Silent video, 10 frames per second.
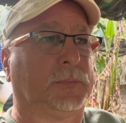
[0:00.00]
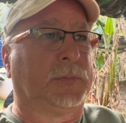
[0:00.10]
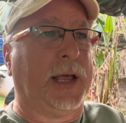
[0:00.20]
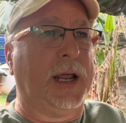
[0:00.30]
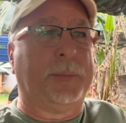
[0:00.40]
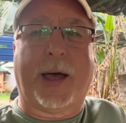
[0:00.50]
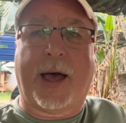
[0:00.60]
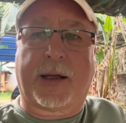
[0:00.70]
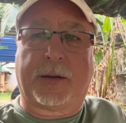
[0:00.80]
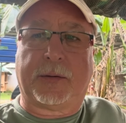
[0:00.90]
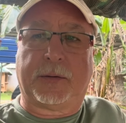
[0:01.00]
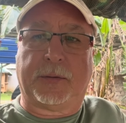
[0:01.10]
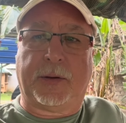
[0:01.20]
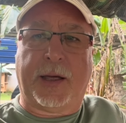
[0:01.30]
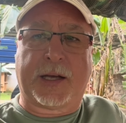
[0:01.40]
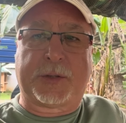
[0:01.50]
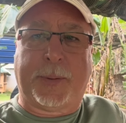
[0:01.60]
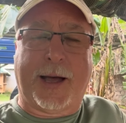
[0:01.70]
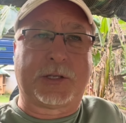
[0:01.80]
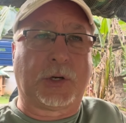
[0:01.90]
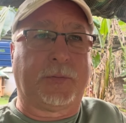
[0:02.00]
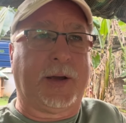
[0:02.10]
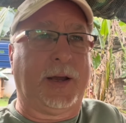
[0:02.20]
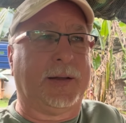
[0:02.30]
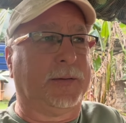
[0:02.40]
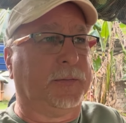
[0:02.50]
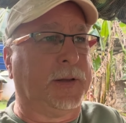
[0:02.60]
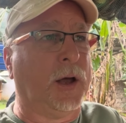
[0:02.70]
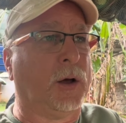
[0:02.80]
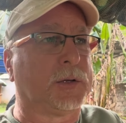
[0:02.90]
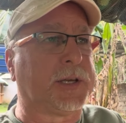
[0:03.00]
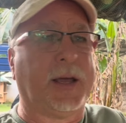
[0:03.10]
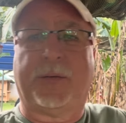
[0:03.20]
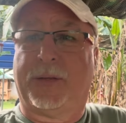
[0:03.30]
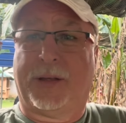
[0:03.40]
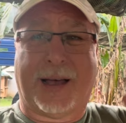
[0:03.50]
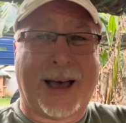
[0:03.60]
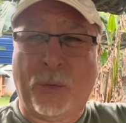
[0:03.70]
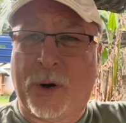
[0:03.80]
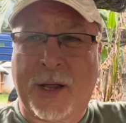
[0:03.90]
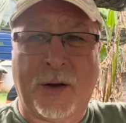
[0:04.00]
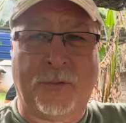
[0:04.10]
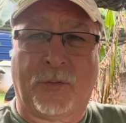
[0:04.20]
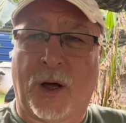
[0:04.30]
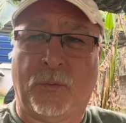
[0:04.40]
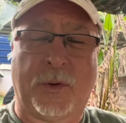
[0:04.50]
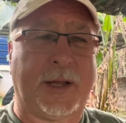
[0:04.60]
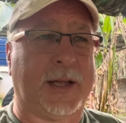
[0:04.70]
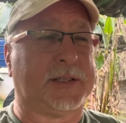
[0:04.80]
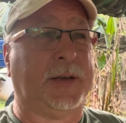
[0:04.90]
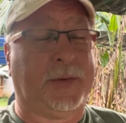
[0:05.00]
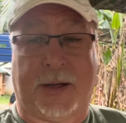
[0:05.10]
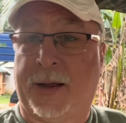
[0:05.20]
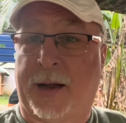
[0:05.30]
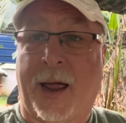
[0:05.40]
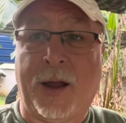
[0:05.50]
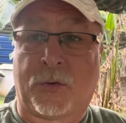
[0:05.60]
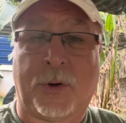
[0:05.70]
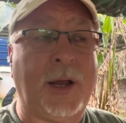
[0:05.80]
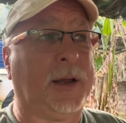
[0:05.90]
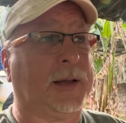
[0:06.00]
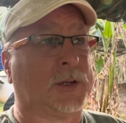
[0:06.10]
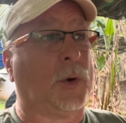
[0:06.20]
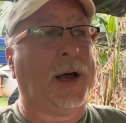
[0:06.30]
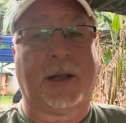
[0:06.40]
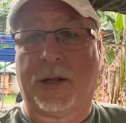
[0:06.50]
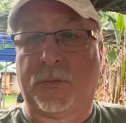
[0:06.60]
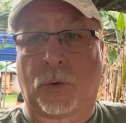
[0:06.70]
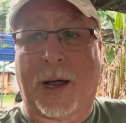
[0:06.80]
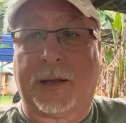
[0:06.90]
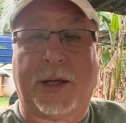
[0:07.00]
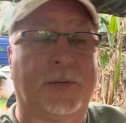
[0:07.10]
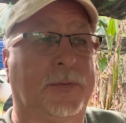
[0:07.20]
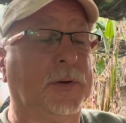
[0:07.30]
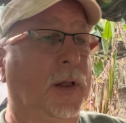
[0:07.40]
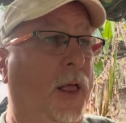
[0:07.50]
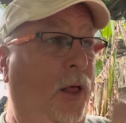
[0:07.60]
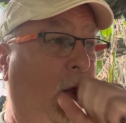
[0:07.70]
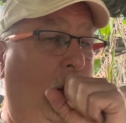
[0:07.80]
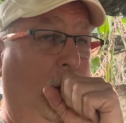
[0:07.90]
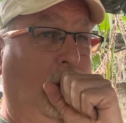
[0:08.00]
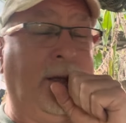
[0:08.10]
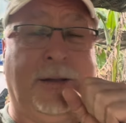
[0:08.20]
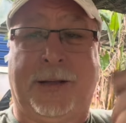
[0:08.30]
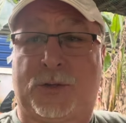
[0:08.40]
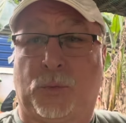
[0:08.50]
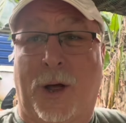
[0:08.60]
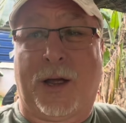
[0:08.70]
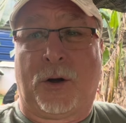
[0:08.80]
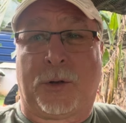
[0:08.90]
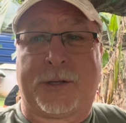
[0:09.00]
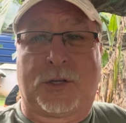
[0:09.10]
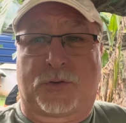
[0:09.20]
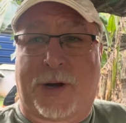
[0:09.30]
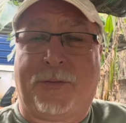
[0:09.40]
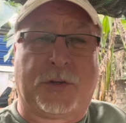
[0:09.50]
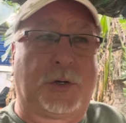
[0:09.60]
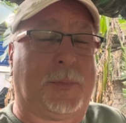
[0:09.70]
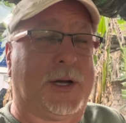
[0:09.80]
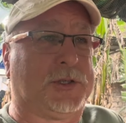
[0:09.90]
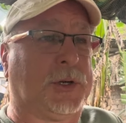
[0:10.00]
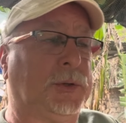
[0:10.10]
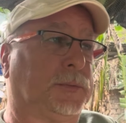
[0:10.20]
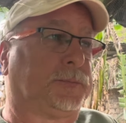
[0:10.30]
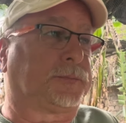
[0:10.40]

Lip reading: laid back expats over here, they all say, I don't want to get involved with that, Stephen. And I agree. That's why I live where I live. That's why I don't like to travel too much too.